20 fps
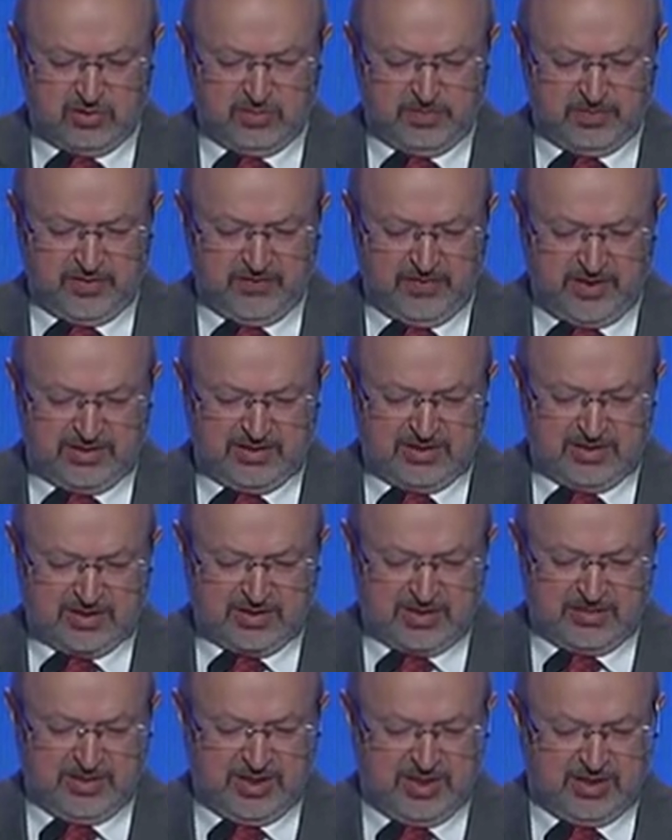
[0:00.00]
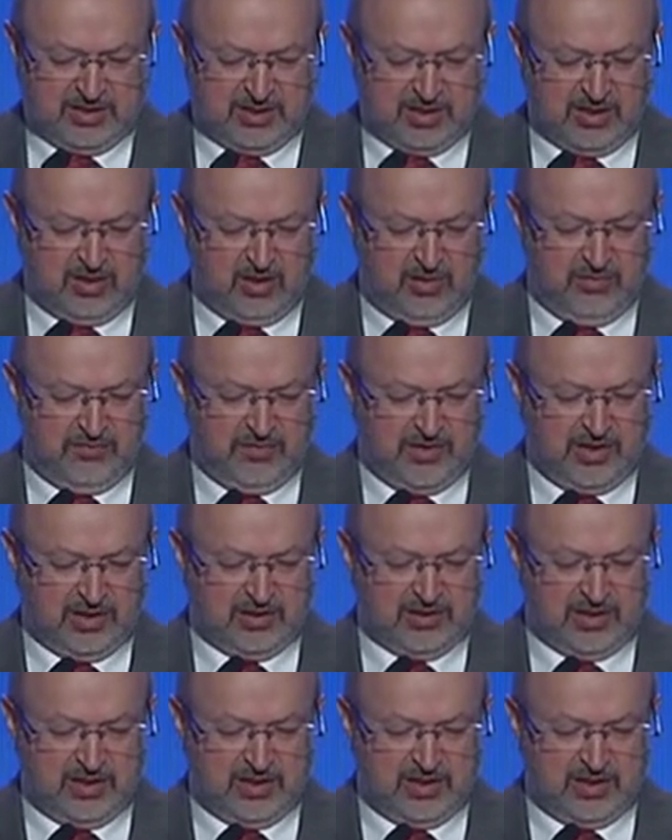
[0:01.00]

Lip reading: to prevent instability and conflict